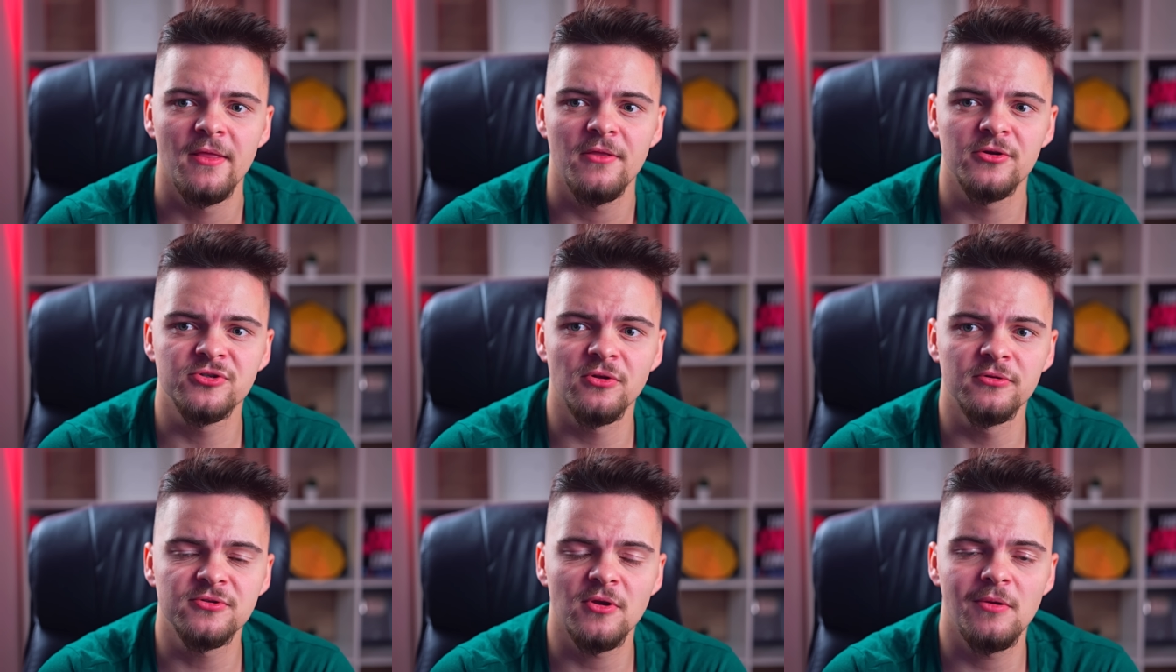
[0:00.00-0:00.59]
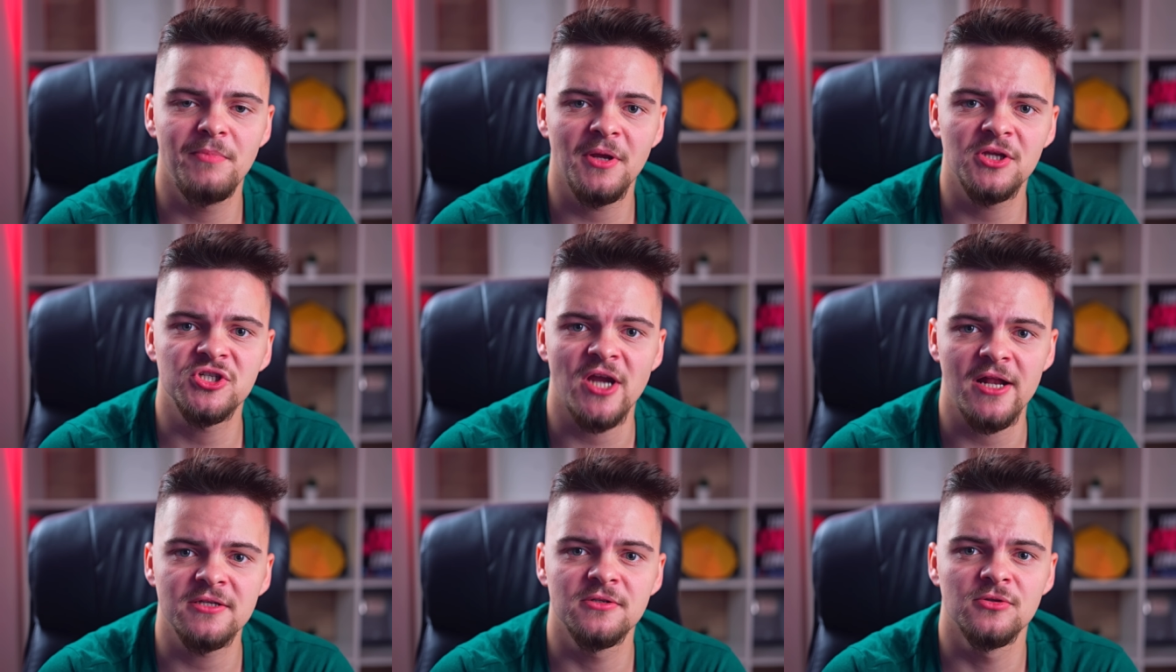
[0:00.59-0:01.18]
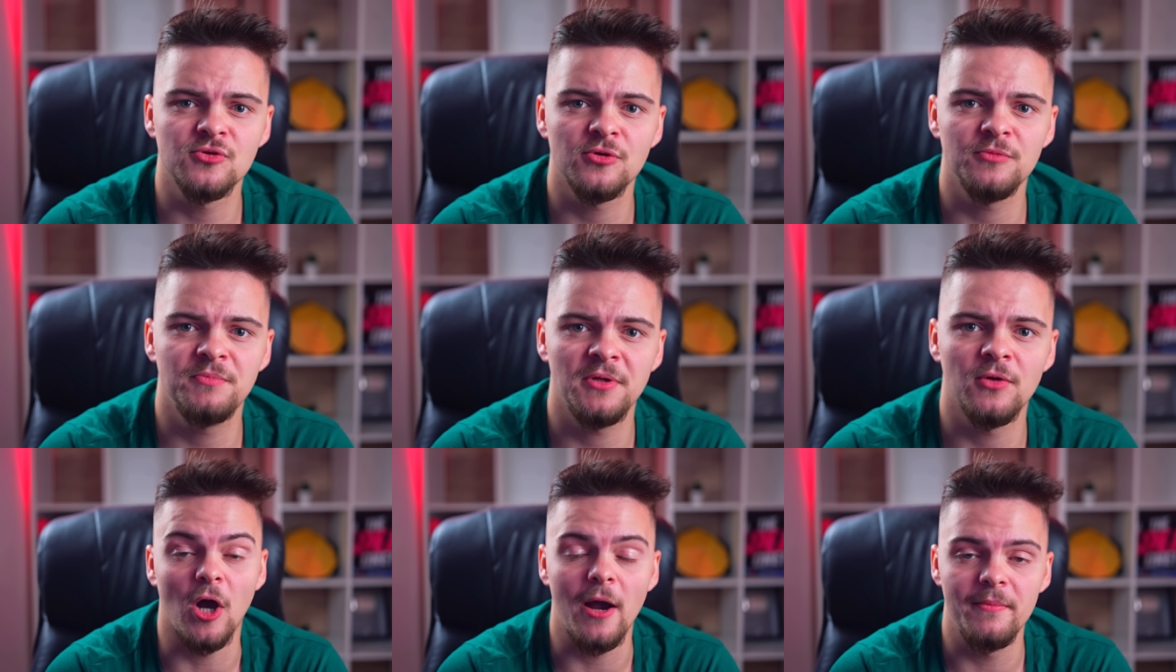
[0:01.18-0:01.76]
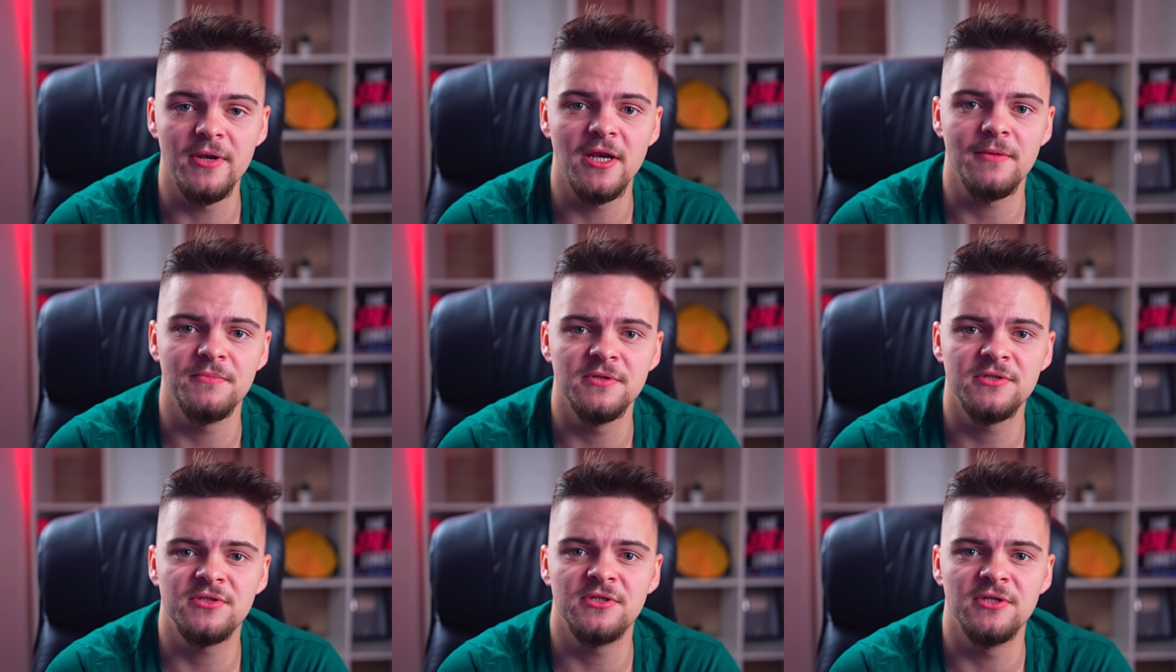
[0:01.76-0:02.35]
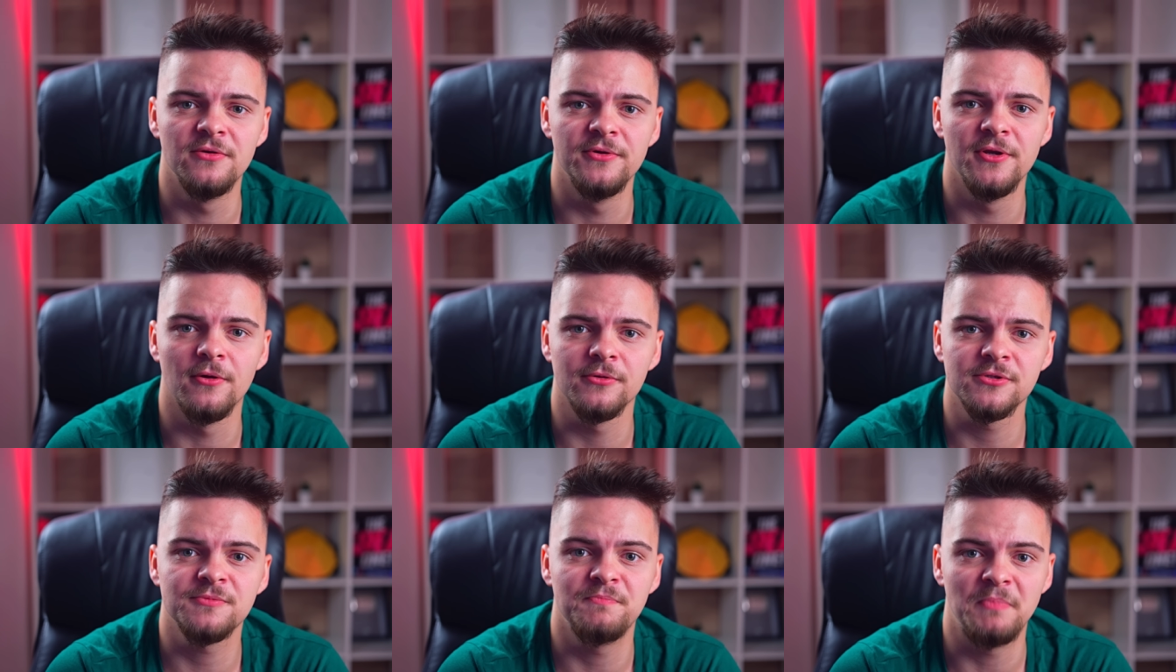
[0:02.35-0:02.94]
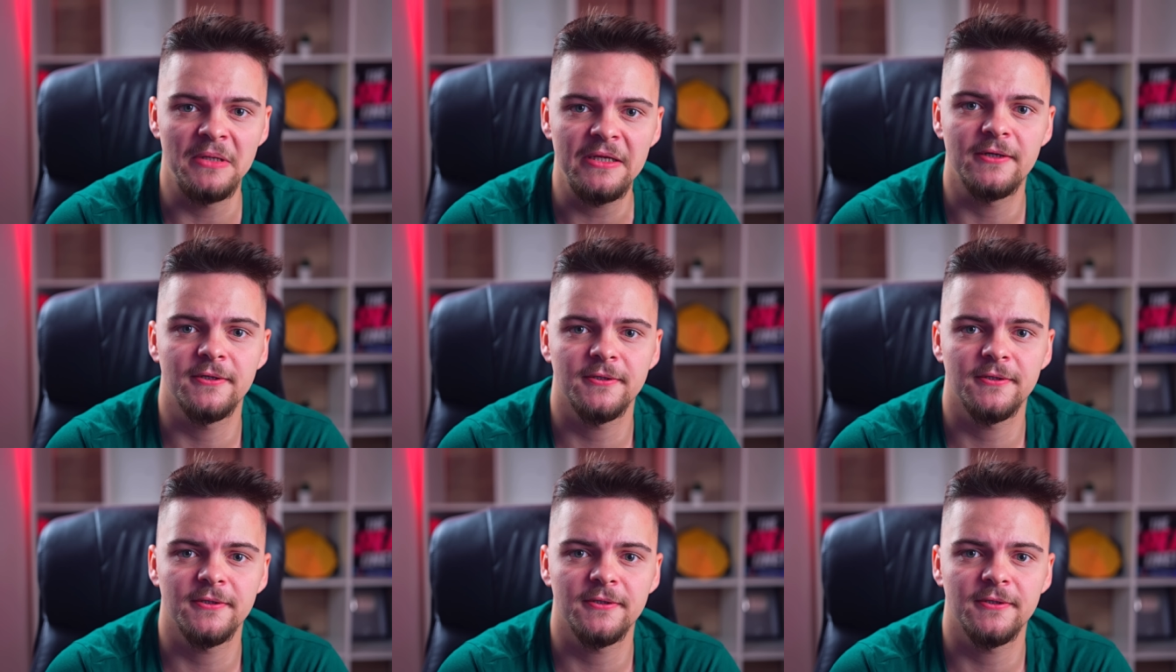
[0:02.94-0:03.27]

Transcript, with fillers: there's also a big chance this could be Dominik Mysterio's peak,